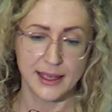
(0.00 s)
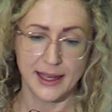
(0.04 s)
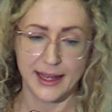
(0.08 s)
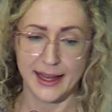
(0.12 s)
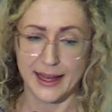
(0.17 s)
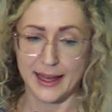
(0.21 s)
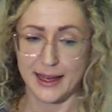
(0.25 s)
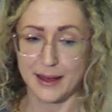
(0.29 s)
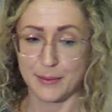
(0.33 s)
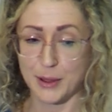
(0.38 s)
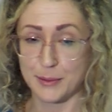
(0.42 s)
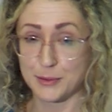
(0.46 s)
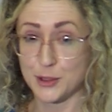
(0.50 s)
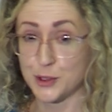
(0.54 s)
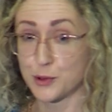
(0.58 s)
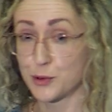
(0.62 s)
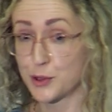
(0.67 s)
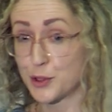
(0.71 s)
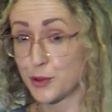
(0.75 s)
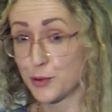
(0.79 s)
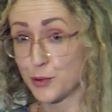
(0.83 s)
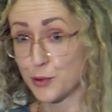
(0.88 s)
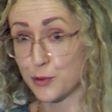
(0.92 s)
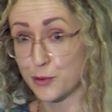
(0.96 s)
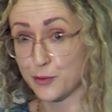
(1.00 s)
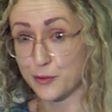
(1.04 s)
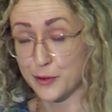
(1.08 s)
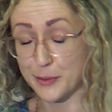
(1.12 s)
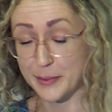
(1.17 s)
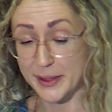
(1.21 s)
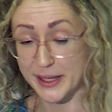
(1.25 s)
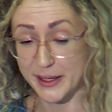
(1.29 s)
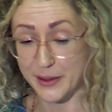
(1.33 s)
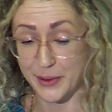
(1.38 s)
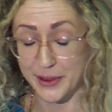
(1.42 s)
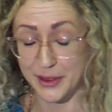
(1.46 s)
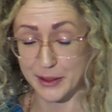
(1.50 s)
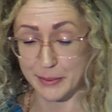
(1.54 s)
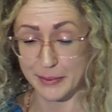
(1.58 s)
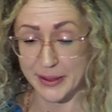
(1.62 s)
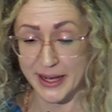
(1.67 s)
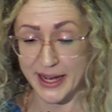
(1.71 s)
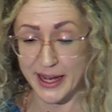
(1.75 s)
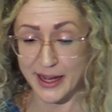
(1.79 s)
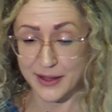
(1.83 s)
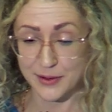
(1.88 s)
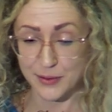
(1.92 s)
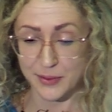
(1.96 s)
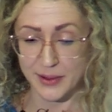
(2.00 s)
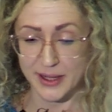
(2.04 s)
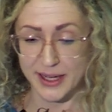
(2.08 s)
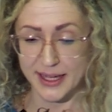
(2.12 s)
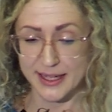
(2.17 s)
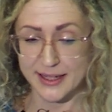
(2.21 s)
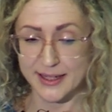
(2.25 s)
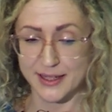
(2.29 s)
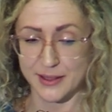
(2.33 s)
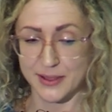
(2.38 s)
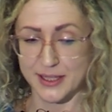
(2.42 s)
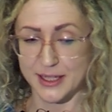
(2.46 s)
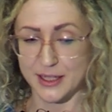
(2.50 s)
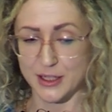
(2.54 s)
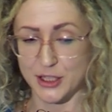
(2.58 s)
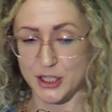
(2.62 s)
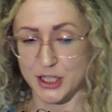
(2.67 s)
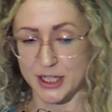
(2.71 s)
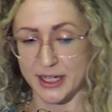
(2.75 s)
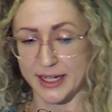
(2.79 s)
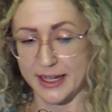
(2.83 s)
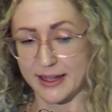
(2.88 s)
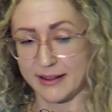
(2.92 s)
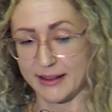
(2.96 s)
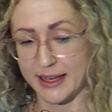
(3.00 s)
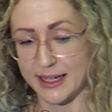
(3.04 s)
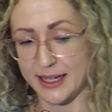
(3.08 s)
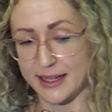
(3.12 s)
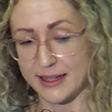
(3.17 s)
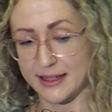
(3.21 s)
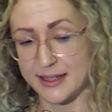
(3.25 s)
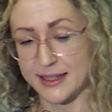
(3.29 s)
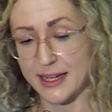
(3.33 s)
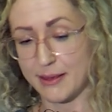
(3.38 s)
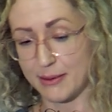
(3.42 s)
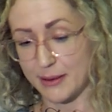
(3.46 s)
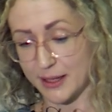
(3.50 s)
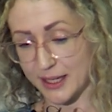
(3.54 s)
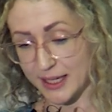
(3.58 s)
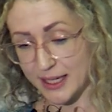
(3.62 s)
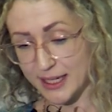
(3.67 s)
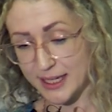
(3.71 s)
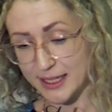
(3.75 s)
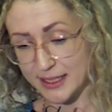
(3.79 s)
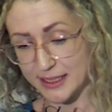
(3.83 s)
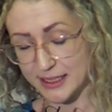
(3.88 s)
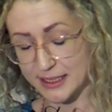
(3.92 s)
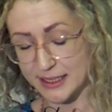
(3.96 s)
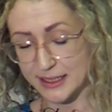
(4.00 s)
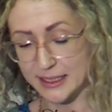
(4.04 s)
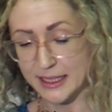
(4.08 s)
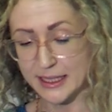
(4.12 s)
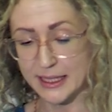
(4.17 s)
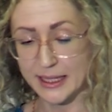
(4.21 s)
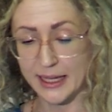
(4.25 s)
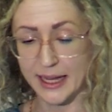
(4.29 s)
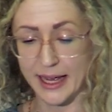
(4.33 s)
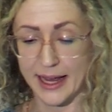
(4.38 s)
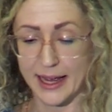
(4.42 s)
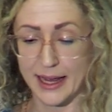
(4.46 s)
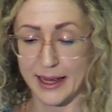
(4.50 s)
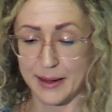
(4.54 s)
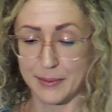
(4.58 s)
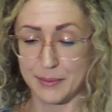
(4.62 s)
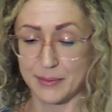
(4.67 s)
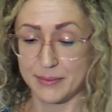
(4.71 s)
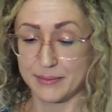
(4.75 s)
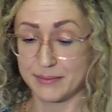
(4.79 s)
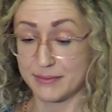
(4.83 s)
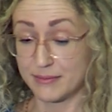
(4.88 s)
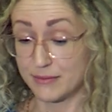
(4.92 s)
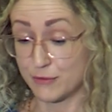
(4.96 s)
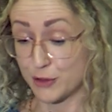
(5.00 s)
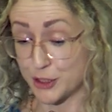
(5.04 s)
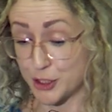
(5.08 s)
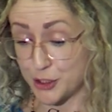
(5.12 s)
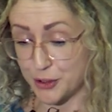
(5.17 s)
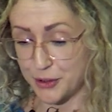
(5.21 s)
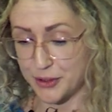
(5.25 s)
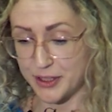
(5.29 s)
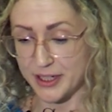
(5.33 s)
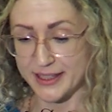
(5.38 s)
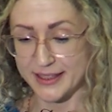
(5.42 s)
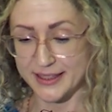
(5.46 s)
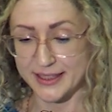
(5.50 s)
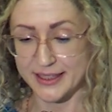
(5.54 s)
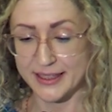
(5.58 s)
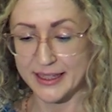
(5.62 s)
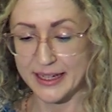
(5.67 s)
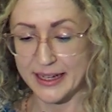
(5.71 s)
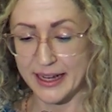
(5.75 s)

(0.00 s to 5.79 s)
I'm sure you're all familiar with the pathway, so essentially they get sent the kit, return it.